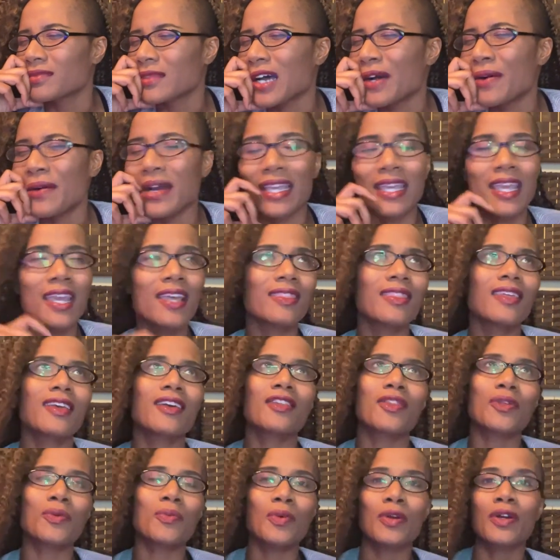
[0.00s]
Oh, I can't
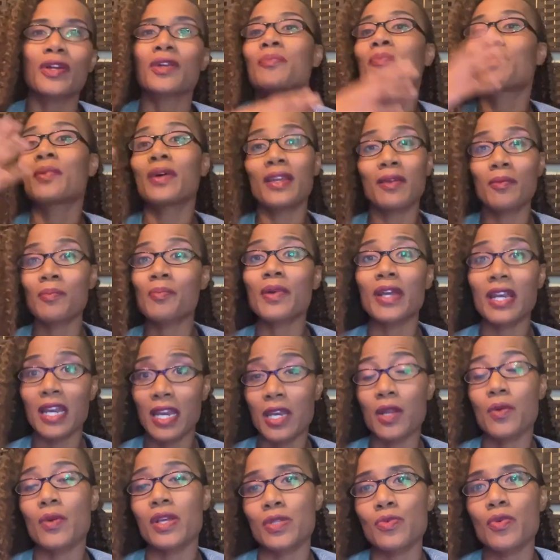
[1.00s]
think of the word, but
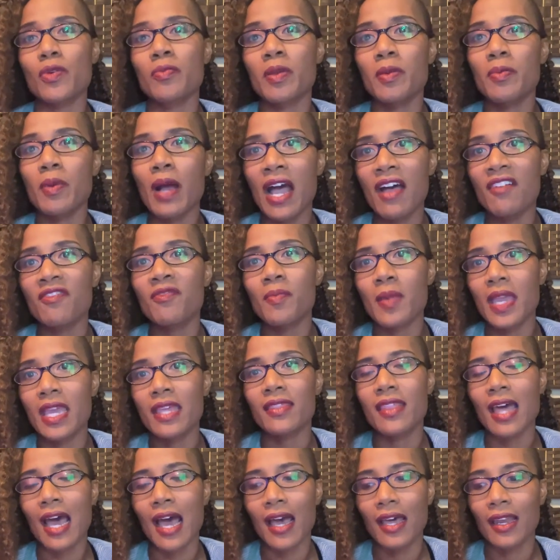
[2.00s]
anyways, where people have
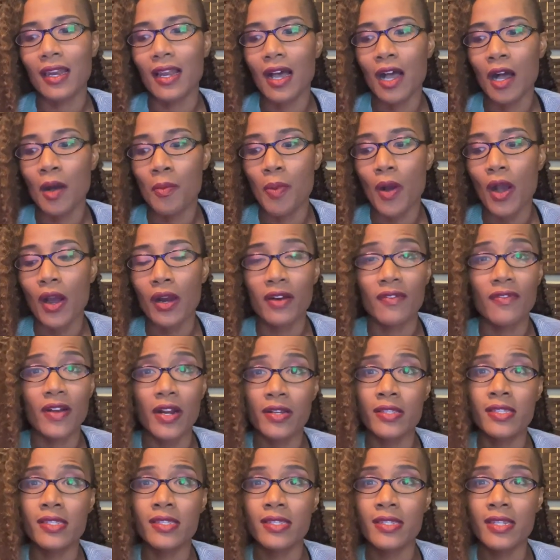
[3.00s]
made that a part of
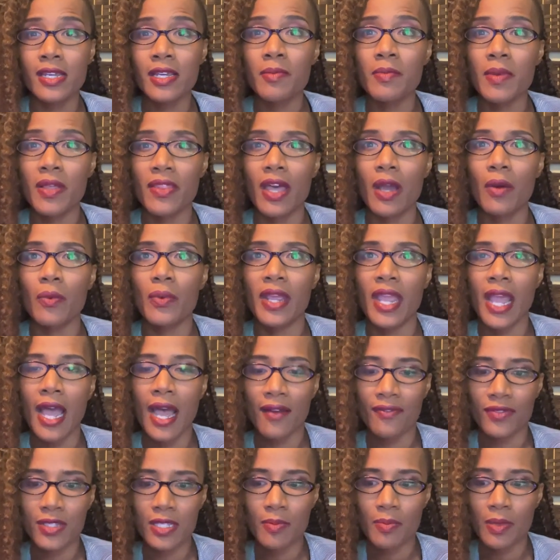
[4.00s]
our stigma that we
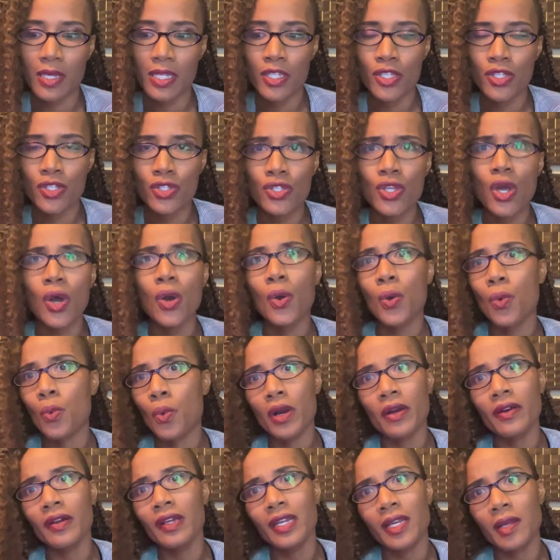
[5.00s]
have to be so
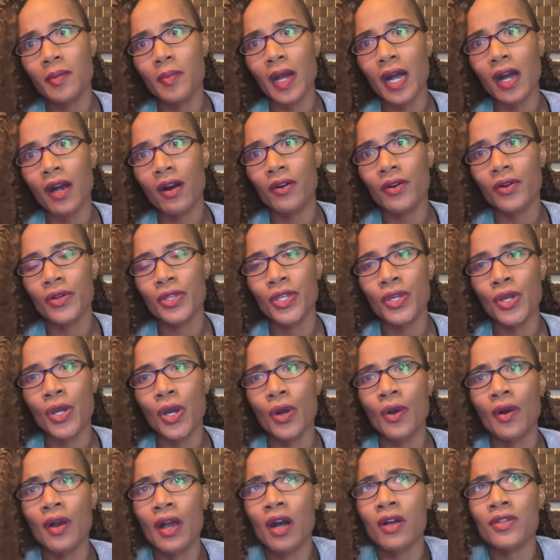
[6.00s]
worried about, you
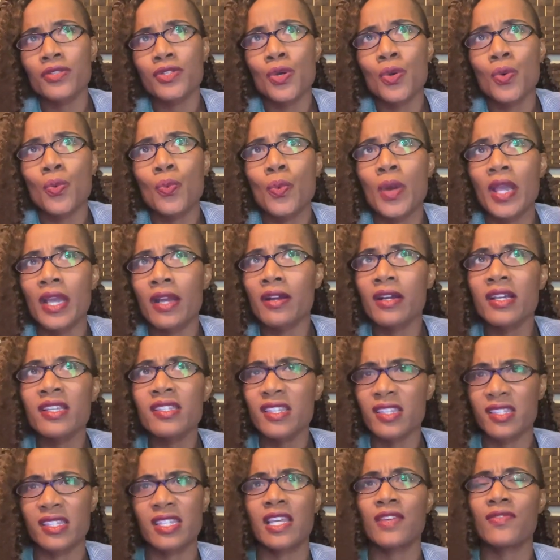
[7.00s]
know, also where
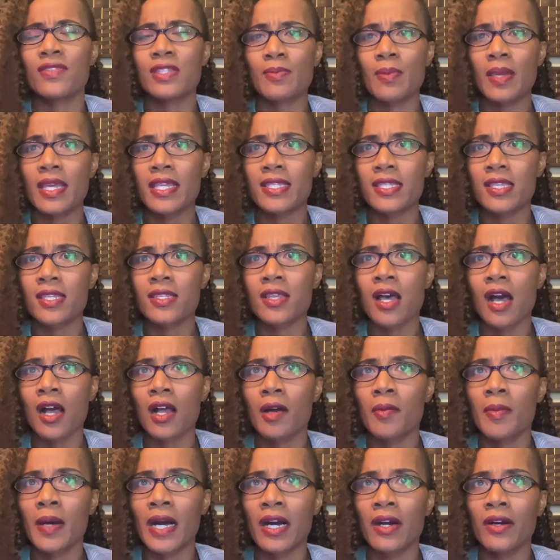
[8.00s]
is a safe space to
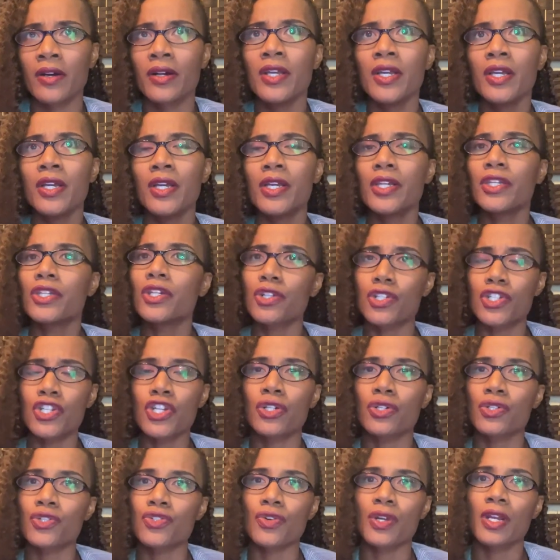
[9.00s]
talk about your
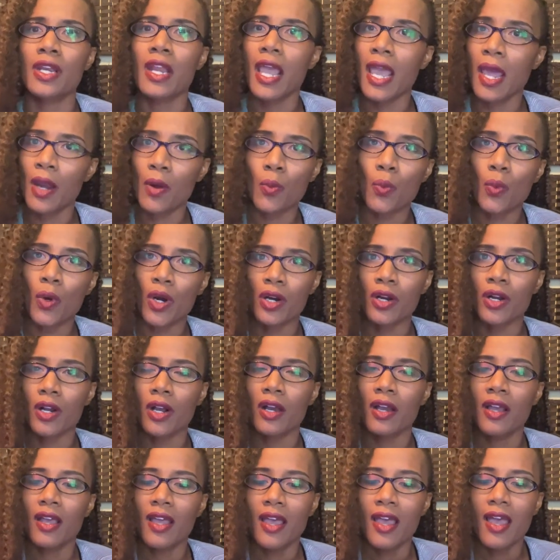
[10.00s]
children and
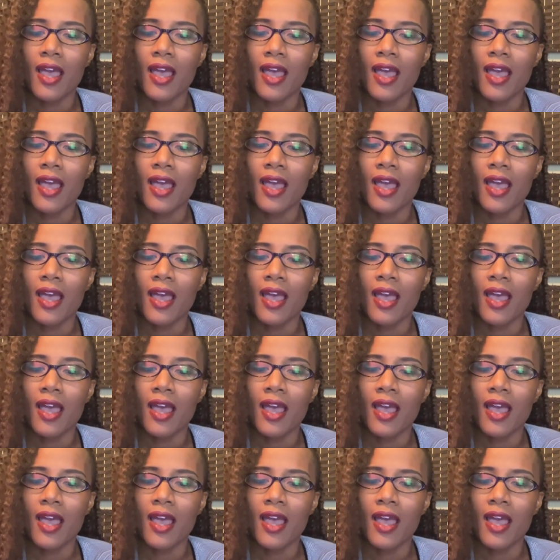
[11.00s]
work?